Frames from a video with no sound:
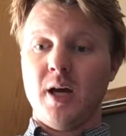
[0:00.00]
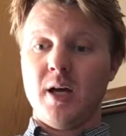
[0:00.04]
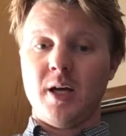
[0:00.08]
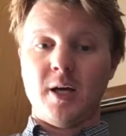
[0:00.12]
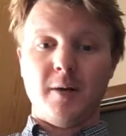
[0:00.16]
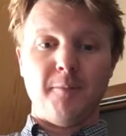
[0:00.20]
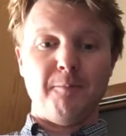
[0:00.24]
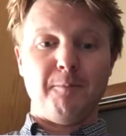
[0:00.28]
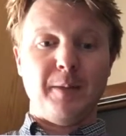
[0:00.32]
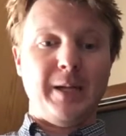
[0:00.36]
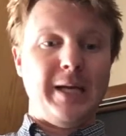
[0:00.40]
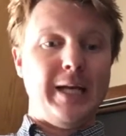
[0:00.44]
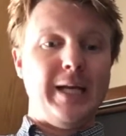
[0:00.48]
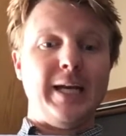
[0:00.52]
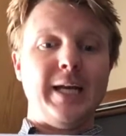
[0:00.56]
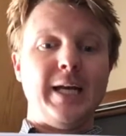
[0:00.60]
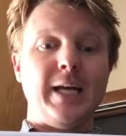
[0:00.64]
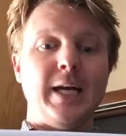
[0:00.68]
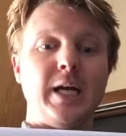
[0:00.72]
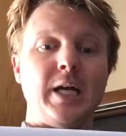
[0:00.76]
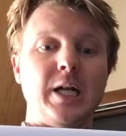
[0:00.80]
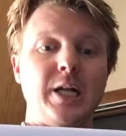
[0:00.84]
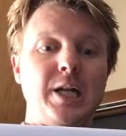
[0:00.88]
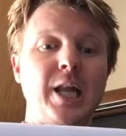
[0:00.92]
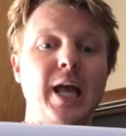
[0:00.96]
competing
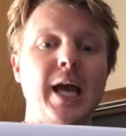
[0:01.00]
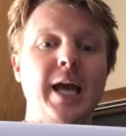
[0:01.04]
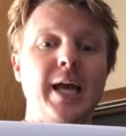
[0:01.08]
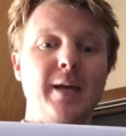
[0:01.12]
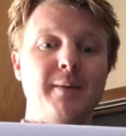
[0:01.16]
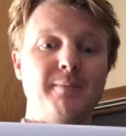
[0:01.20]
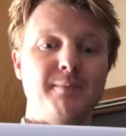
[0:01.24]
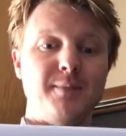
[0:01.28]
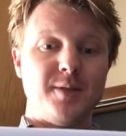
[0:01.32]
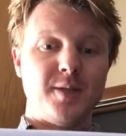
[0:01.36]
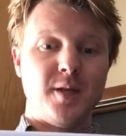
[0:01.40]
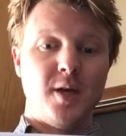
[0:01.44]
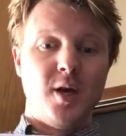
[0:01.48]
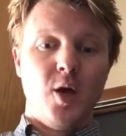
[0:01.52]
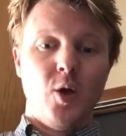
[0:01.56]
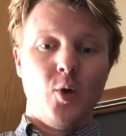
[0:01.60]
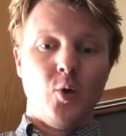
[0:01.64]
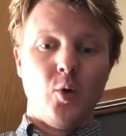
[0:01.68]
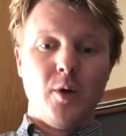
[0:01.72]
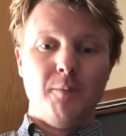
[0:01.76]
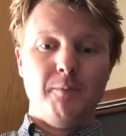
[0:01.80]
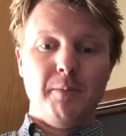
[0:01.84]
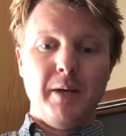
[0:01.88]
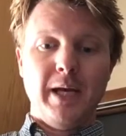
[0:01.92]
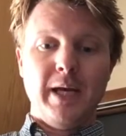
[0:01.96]
claims
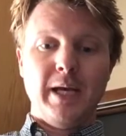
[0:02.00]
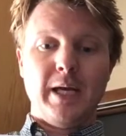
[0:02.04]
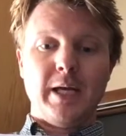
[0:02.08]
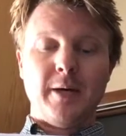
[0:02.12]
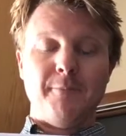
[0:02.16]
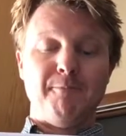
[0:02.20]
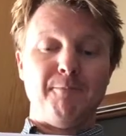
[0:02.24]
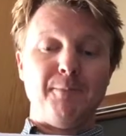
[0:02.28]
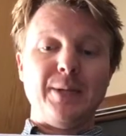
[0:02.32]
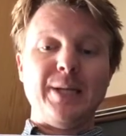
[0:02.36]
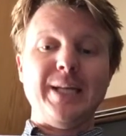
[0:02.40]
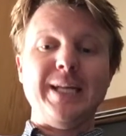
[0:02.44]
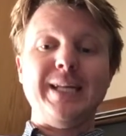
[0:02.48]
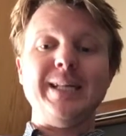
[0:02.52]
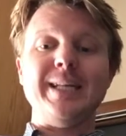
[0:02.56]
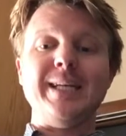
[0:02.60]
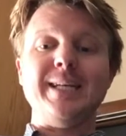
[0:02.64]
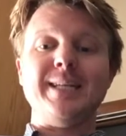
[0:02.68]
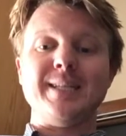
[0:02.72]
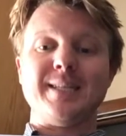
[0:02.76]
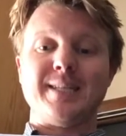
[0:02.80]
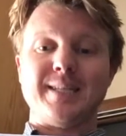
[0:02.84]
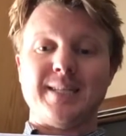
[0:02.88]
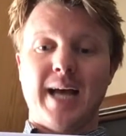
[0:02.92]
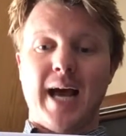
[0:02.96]
would be completely
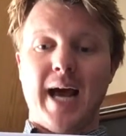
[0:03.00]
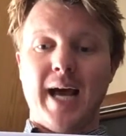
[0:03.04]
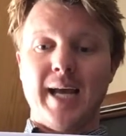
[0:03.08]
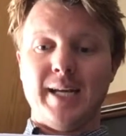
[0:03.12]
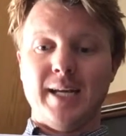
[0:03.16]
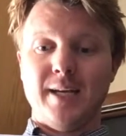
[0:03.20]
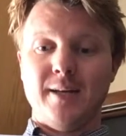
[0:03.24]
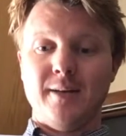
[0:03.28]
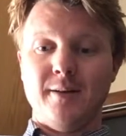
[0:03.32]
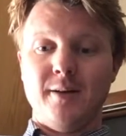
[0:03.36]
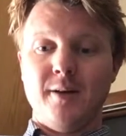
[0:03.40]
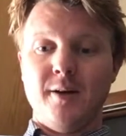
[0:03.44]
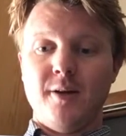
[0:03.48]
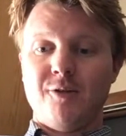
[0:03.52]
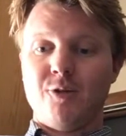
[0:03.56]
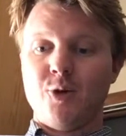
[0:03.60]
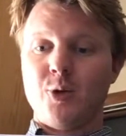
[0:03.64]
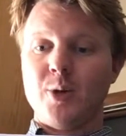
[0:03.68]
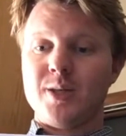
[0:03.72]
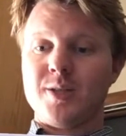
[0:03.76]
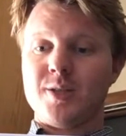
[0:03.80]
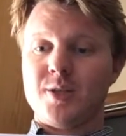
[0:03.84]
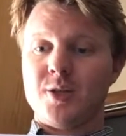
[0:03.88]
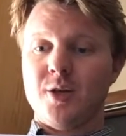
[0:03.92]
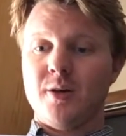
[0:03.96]
decided
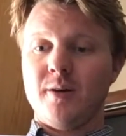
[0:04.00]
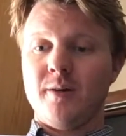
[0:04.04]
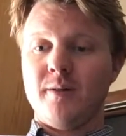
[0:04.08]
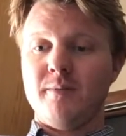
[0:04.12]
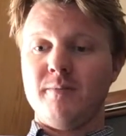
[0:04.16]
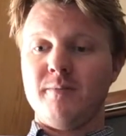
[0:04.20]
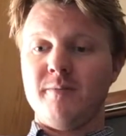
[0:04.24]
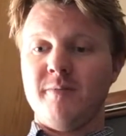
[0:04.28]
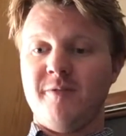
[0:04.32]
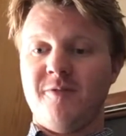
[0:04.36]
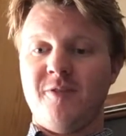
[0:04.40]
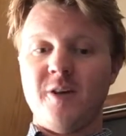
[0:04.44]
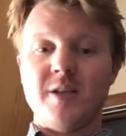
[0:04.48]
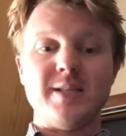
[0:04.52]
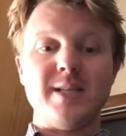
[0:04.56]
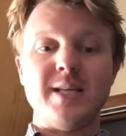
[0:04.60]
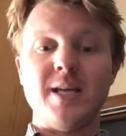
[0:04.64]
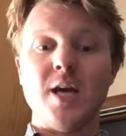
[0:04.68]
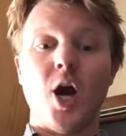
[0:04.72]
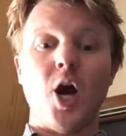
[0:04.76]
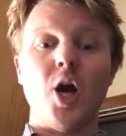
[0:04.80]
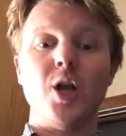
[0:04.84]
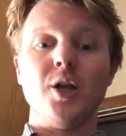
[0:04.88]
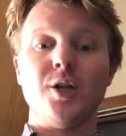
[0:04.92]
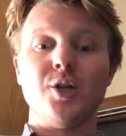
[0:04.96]
through a certain
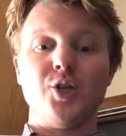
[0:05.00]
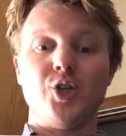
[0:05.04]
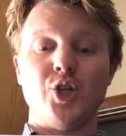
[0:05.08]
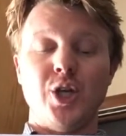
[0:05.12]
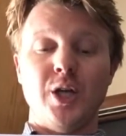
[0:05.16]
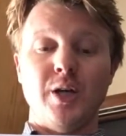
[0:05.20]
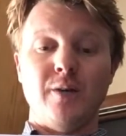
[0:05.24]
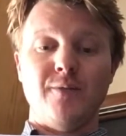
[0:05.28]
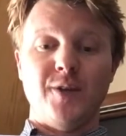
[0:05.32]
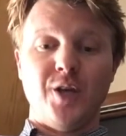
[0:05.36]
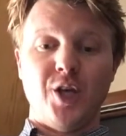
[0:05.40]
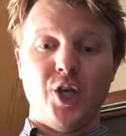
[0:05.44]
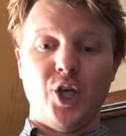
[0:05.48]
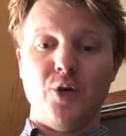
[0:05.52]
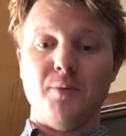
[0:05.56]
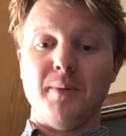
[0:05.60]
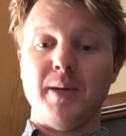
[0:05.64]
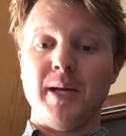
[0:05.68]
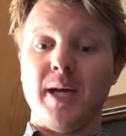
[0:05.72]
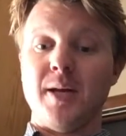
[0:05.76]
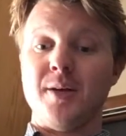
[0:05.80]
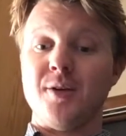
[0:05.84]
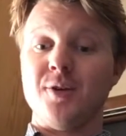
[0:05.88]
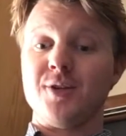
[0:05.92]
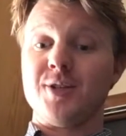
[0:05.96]
physiology of the
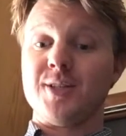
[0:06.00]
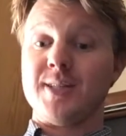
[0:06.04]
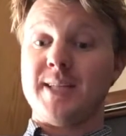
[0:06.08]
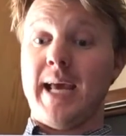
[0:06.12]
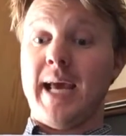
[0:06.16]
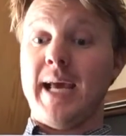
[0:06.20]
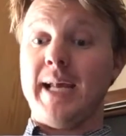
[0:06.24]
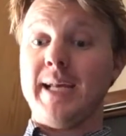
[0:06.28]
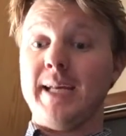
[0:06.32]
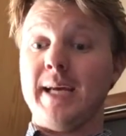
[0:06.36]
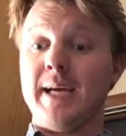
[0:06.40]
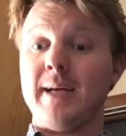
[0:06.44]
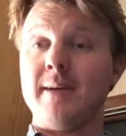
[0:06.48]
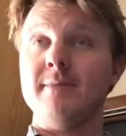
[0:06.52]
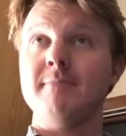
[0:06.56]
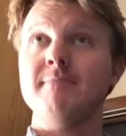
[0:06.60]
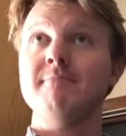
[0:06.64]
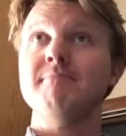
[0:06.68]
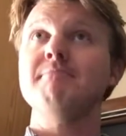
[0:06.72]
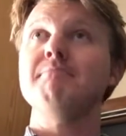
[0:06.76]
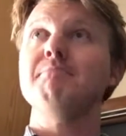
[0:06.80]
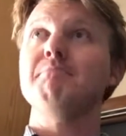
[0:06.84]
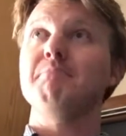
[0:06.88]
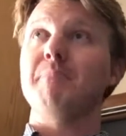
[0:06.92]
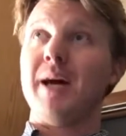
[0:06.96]
human understanding
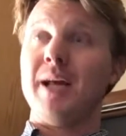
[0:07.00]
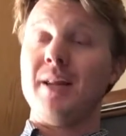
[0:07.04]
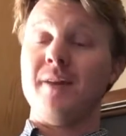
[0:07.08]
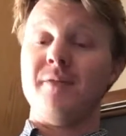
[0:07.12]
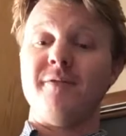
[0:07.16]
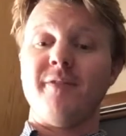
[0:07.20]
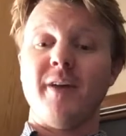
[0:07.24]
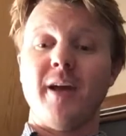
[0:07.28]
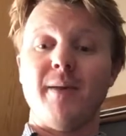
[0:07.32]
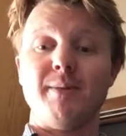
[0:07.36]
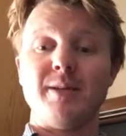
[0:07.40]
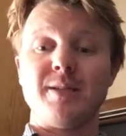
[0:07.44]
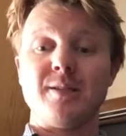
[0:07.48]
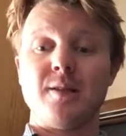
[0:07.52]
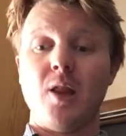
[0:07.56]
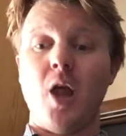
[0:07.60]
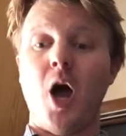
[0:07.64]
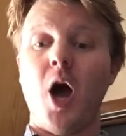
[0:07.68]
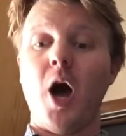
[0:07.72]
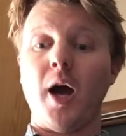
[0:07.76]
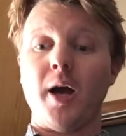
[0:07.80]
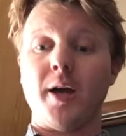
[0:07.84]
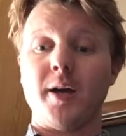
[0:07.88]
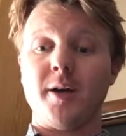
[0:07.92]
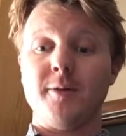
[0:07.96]
by the famous
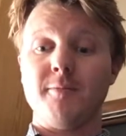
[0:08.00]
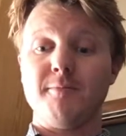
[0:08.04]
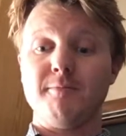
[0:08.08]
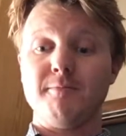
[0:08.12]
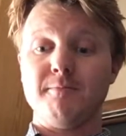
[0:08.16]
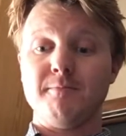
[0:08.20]
Locke.